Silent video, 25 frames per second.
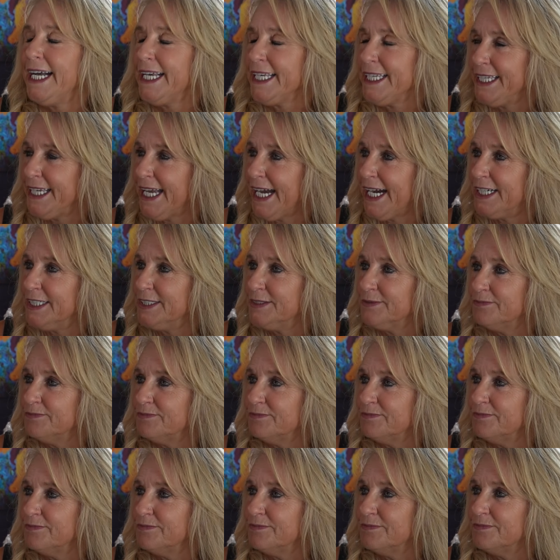Yeah.
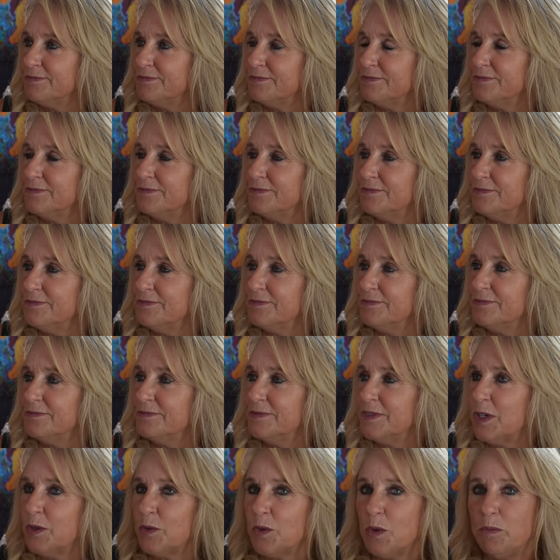
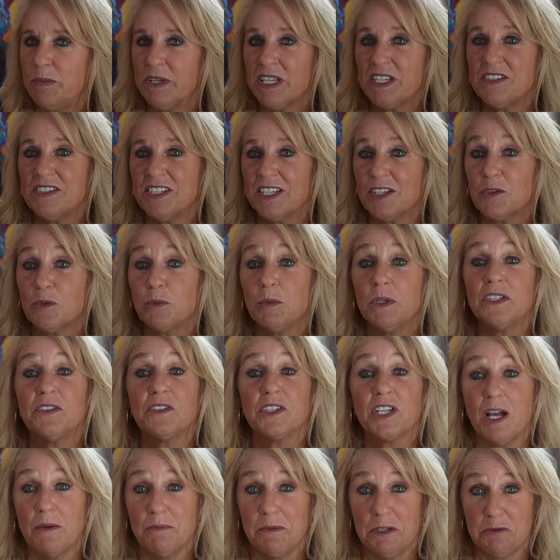Oh, the big 6-1's
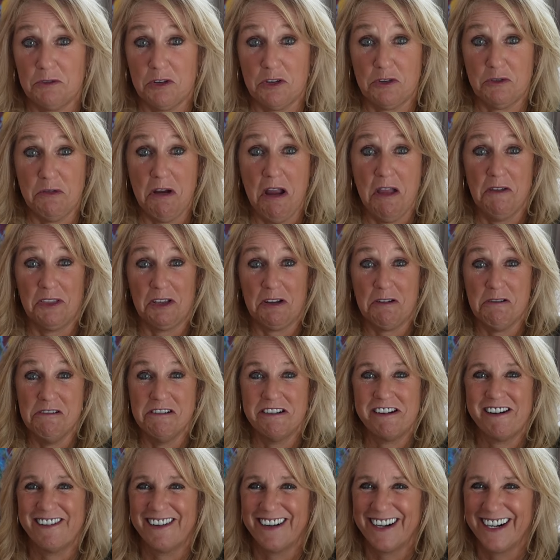coming just around the
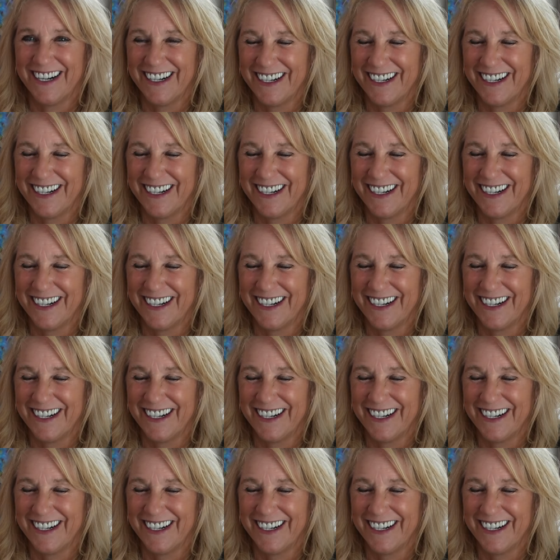corner.